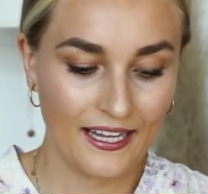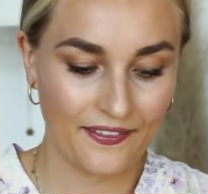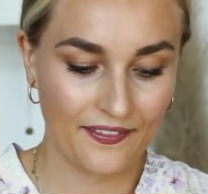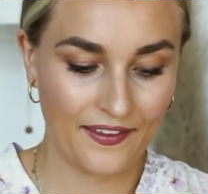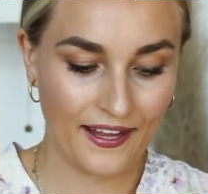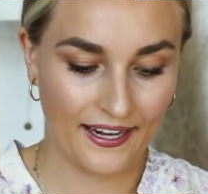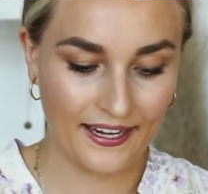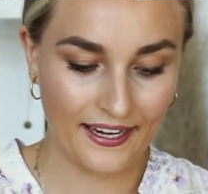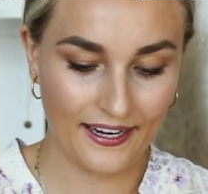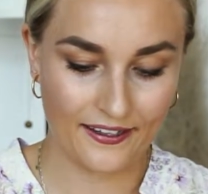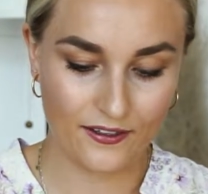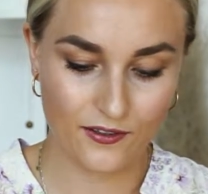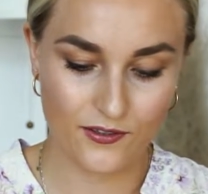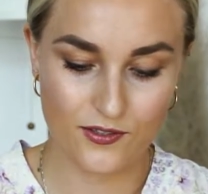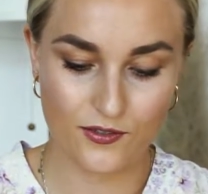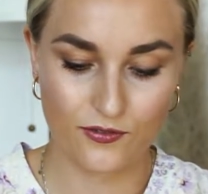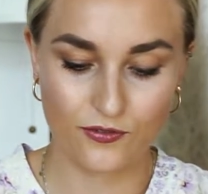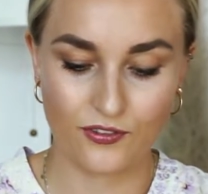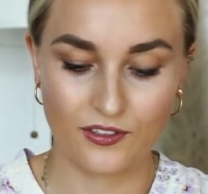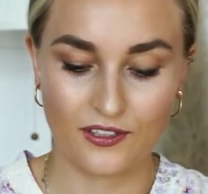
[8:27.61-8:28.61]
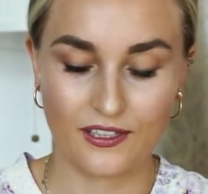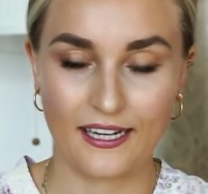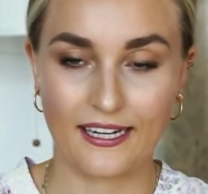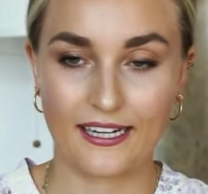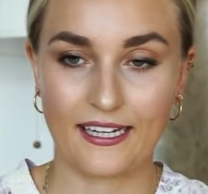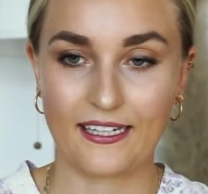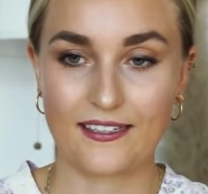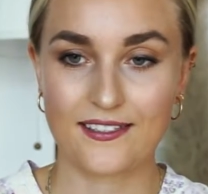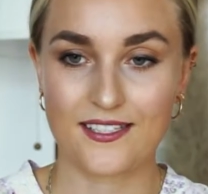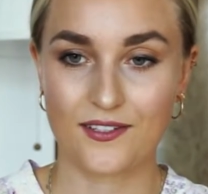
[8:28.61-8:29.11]
Then I also feel
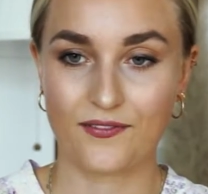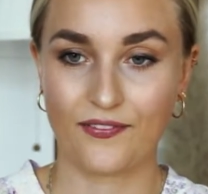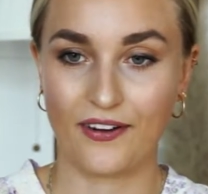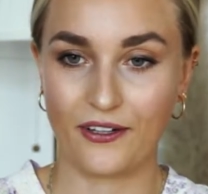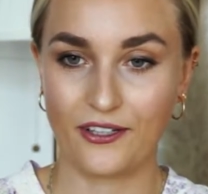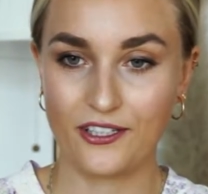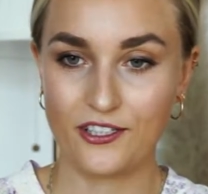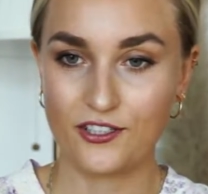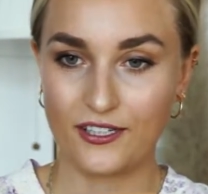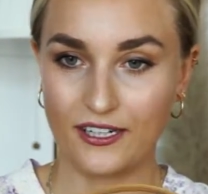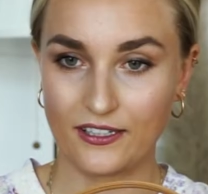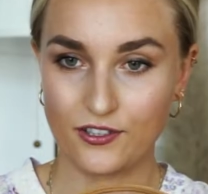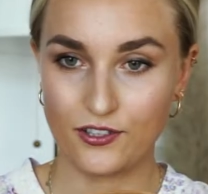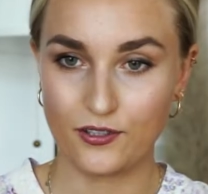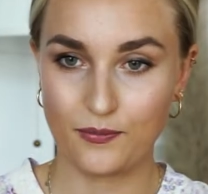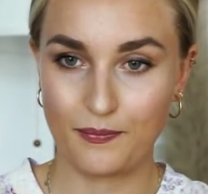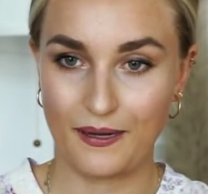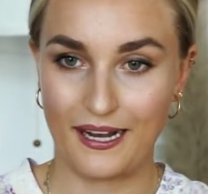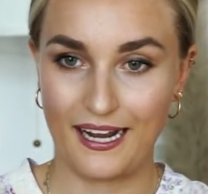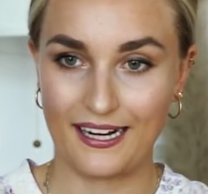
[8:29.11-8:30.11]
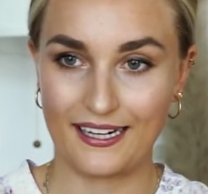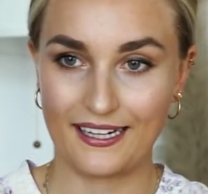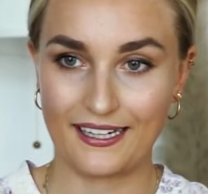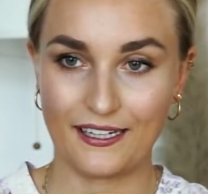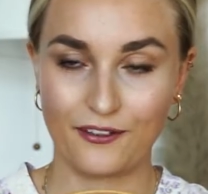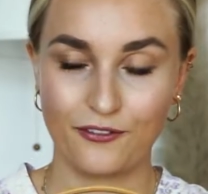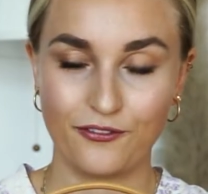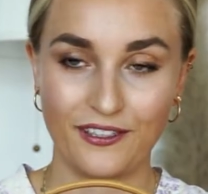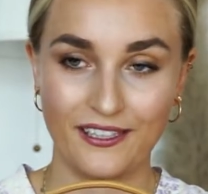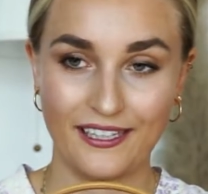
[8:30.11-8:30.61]
like it's a very structured bag, and
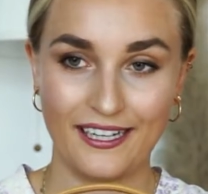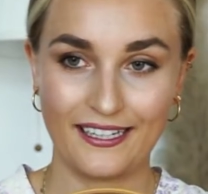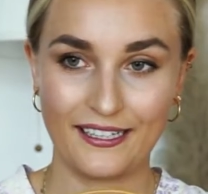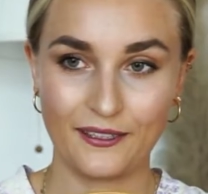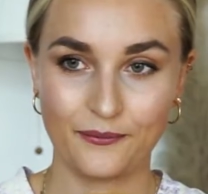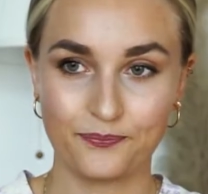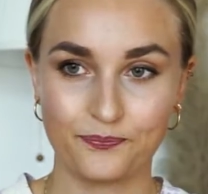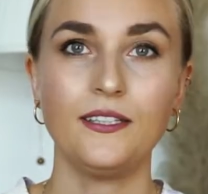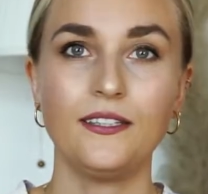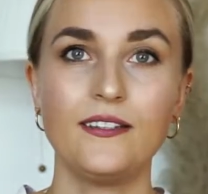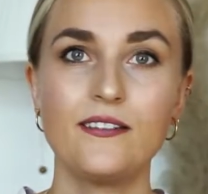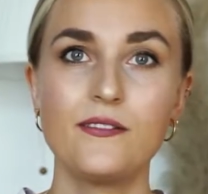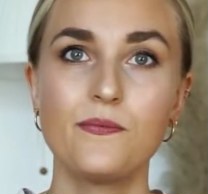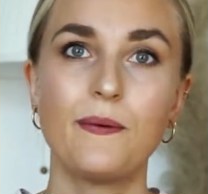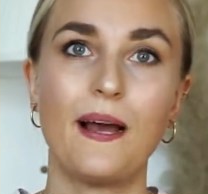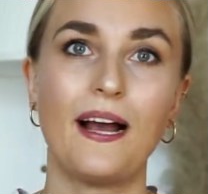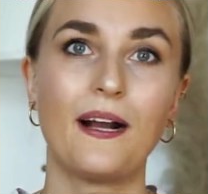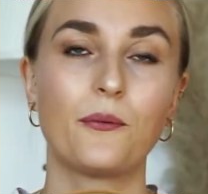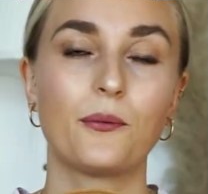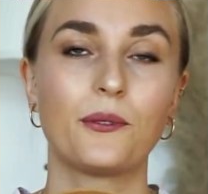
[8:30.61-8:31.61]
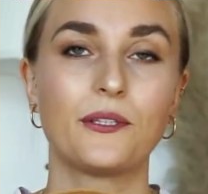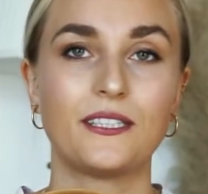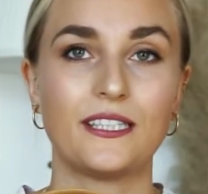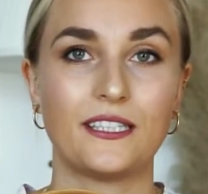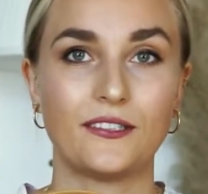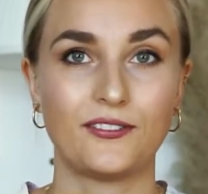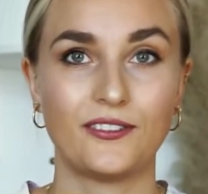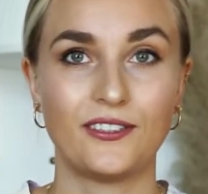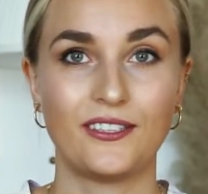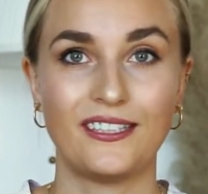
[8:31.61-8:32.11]
I feel like this bag would
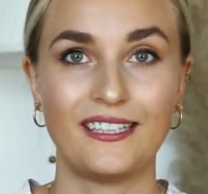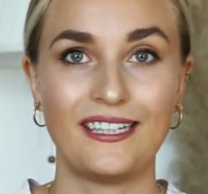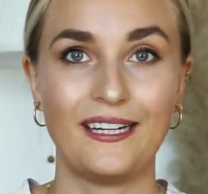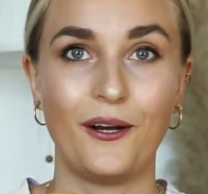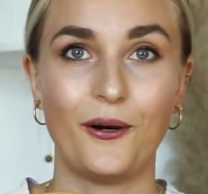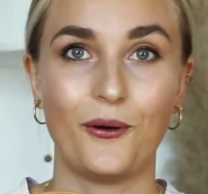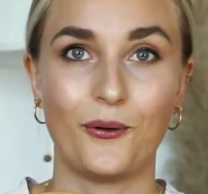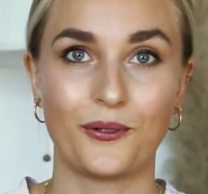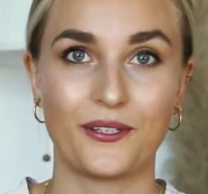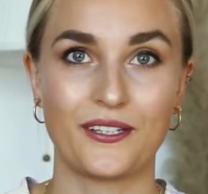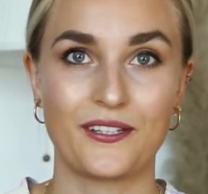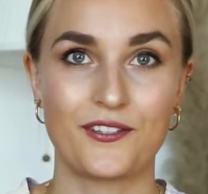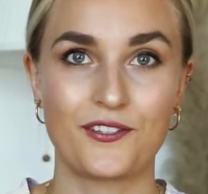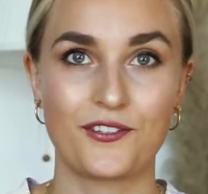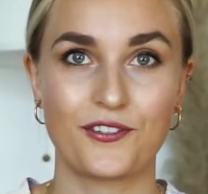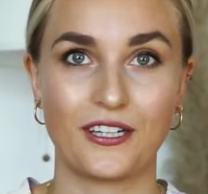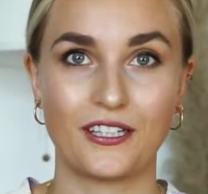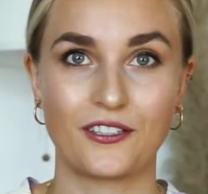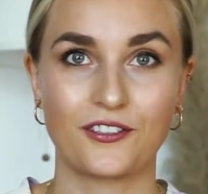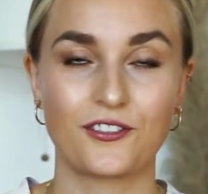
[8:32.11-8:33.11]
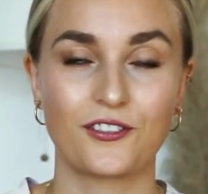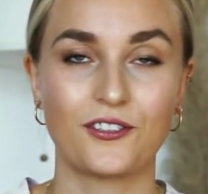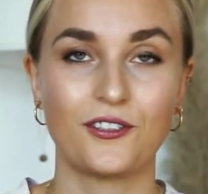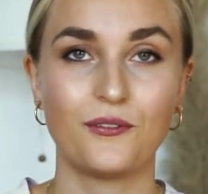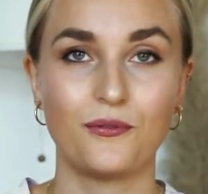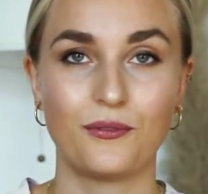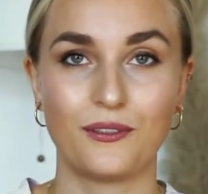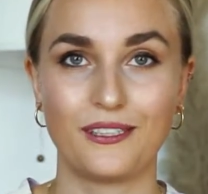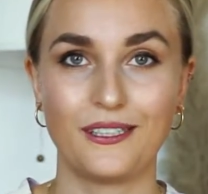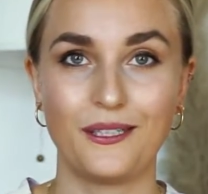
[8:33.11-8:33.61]
definitely hold its
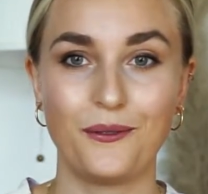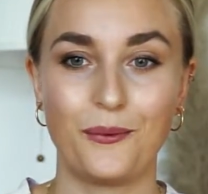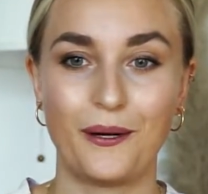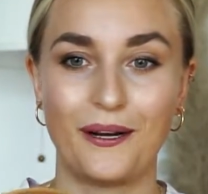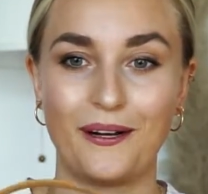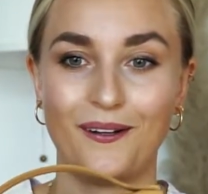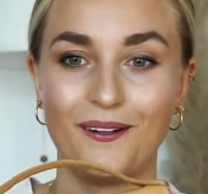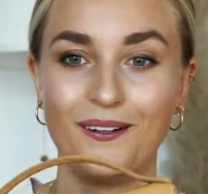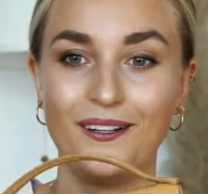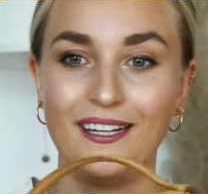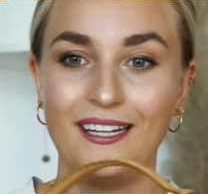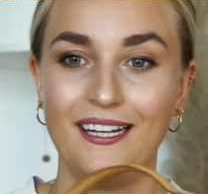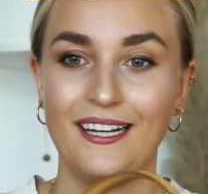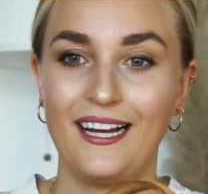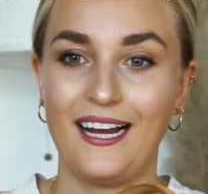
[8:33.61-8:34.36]
structure really well.